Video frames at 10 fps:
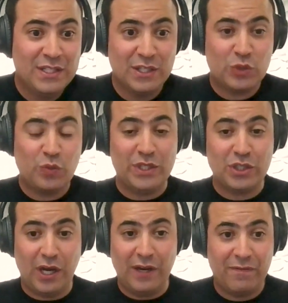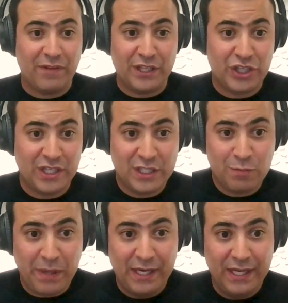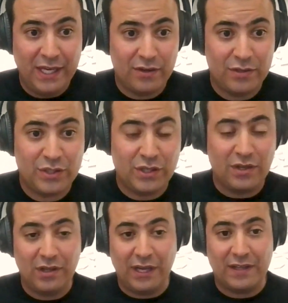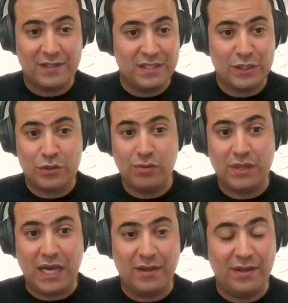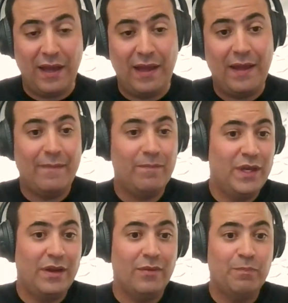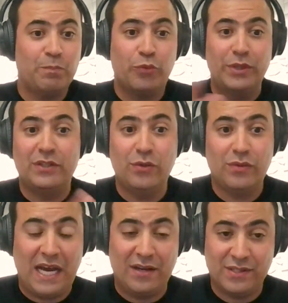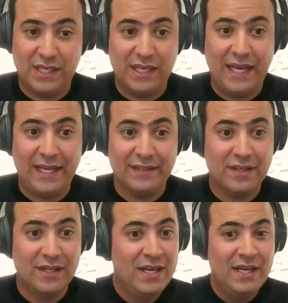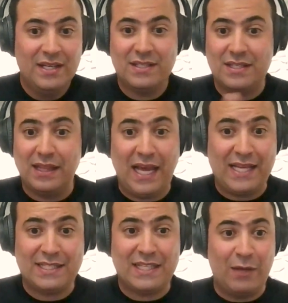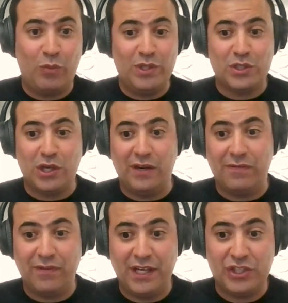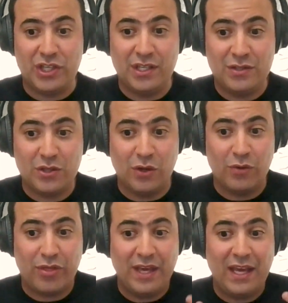since we saw inflation, it's been years, you know, like since 2000, you know, pre-2008 is the last time we saw inflation. And so